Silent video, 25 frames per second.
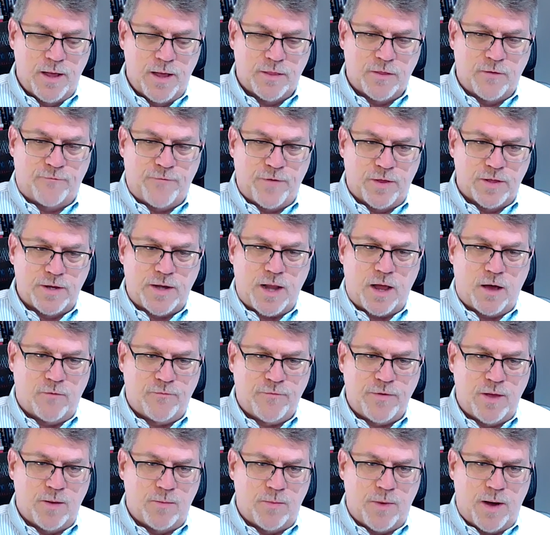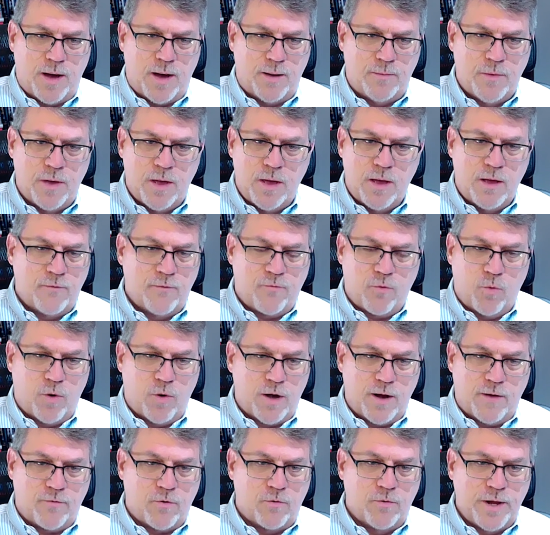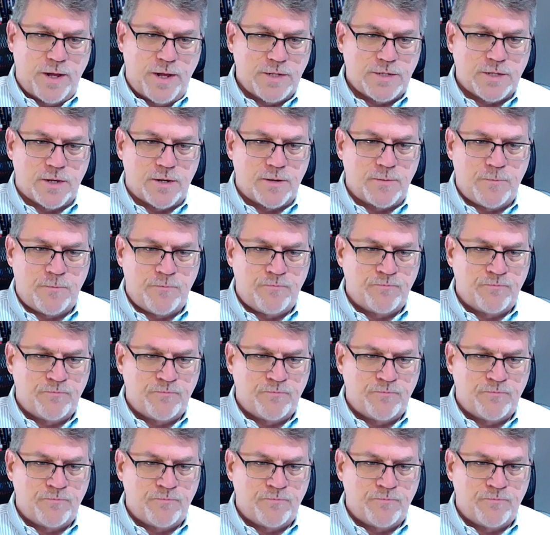the Philadelphia mob. For whatever reason,